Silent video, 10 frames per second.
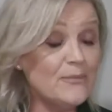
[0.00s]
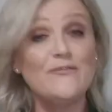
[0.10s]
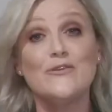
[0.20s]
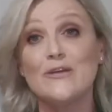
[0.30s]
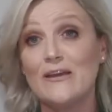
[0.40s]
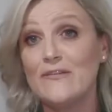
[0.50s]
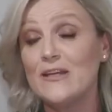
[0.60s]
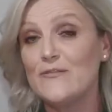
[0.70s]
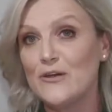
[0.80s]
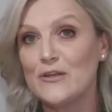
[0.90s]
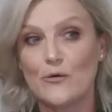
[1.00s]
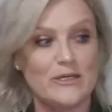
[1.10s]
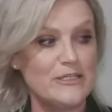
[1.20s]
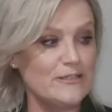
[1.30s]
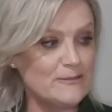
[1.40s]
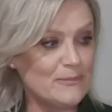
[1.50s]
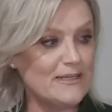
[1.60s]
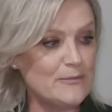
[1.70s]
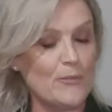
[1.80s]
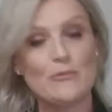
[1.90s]
if you do have any further questions, please
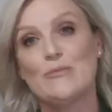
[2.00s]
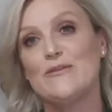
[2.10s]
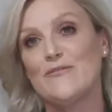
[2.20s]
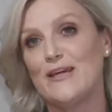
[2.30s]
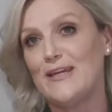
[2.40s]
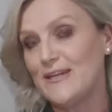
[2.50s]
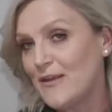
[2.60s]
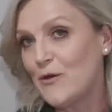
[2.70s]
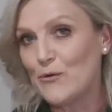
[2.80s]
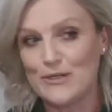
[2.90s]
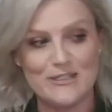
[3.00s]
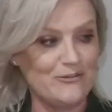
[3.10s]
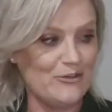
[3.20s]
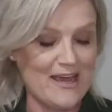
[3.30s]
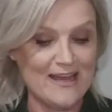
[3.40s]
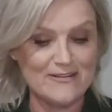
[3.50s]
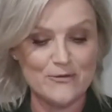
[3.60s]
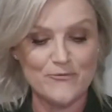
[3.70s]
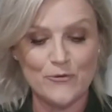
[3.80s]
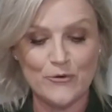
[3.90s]
pop them in the feed and then I'll continue to answer them
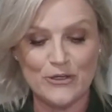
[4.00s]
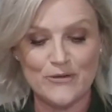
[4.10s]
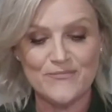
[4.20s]
for you.